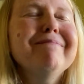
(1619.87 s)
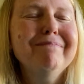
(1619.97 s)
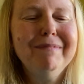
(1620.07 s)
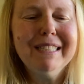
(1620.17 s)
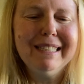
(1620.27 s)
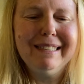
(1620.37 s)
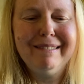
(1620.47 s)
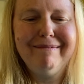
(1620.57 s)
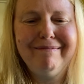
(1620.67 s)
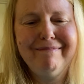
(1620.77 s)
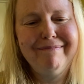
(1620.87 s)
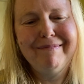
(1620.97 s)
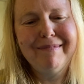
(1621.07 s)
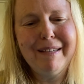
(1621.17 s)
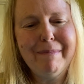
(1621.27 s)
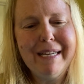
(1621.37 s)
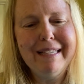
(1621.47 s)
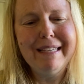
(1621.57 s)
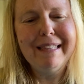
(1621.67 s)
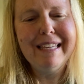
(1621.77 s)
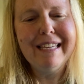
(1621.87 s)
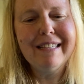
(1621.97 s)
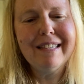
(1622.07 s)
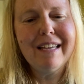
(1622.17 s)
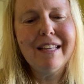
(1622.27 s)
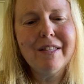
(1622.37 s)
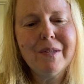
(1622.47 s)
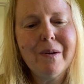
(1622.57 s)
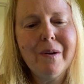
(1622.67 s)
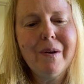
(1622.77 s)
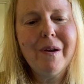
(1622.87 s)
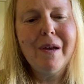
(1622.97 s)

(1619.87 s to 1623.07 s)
just amazing things. And so,